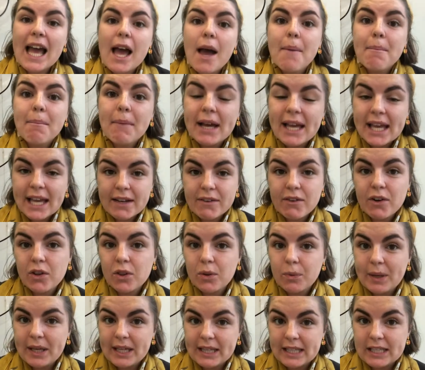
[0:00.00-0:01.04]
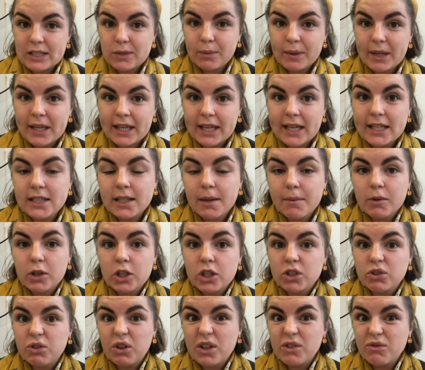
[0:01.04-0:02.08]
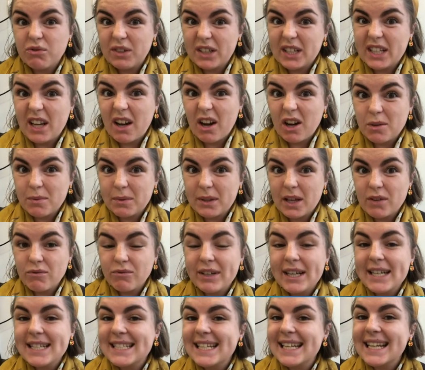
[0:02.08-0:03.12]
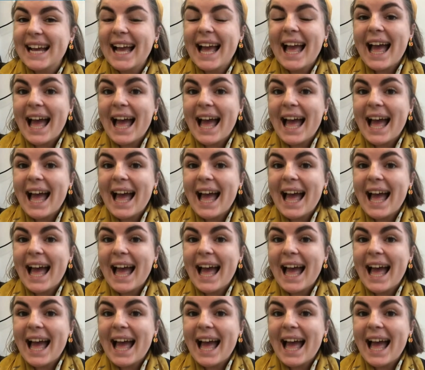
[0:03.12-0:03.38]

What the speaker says: My Hero of the Week this week is someone that's tried really hard with their reading